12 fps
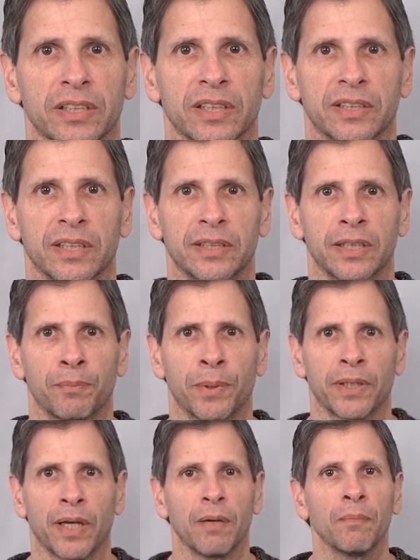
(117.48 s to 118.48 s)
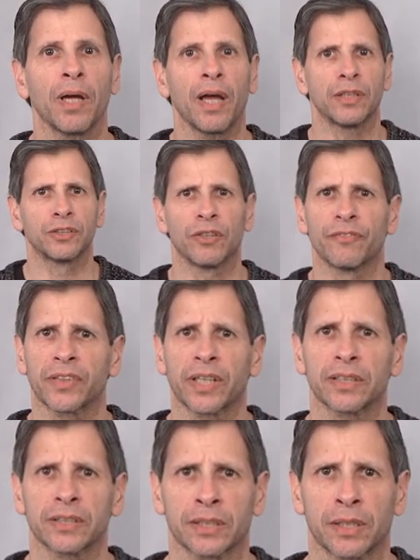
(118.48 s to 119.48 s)
us at TTPM and don't
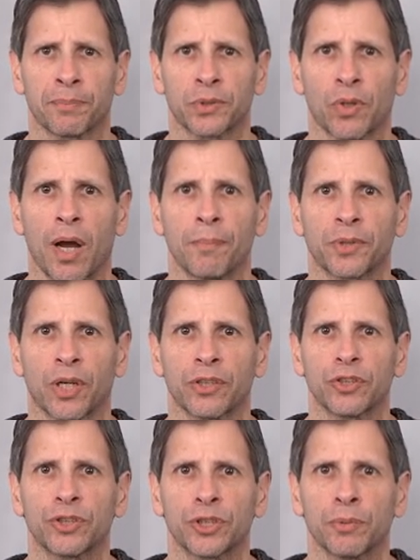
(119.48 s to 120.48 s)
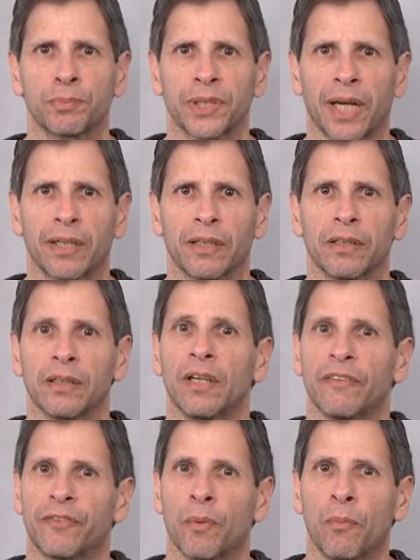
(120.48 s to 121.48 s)
forget to subscribe to our YouTube
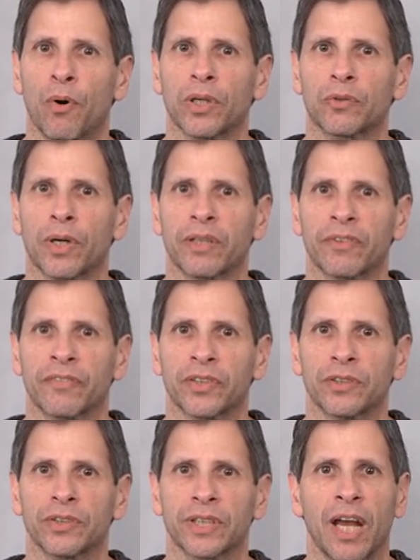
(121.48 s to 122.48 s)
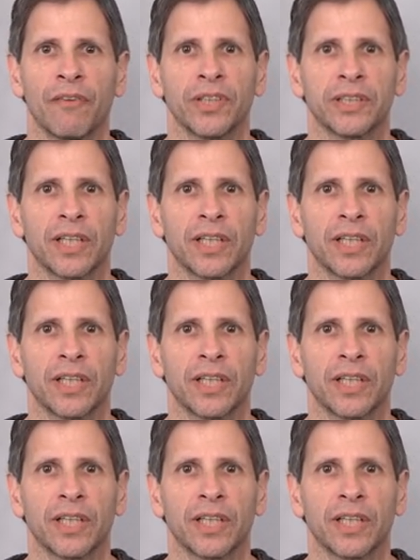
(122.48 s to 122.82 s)
channel for more great reviews every